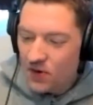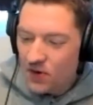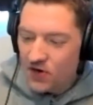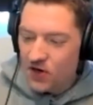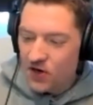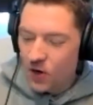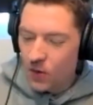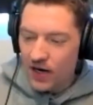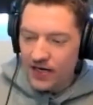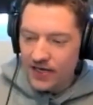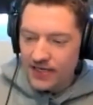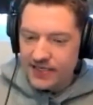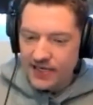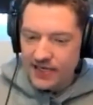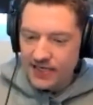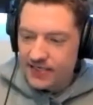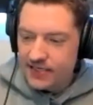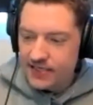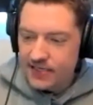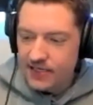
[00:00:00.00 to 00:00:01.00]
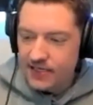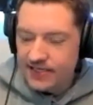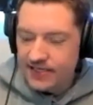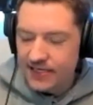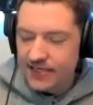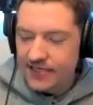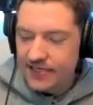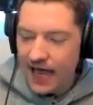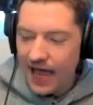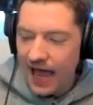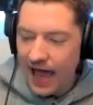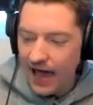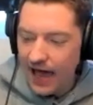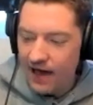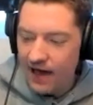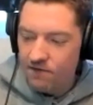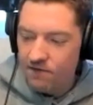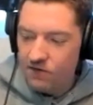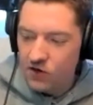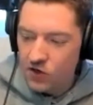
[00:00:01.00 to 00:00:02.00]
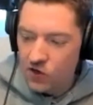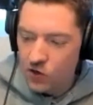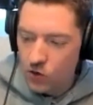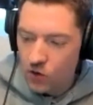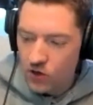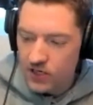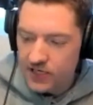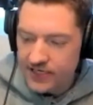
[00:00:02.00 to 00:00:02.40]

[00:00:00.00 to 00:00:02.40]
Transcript: but you know what? Since since I have your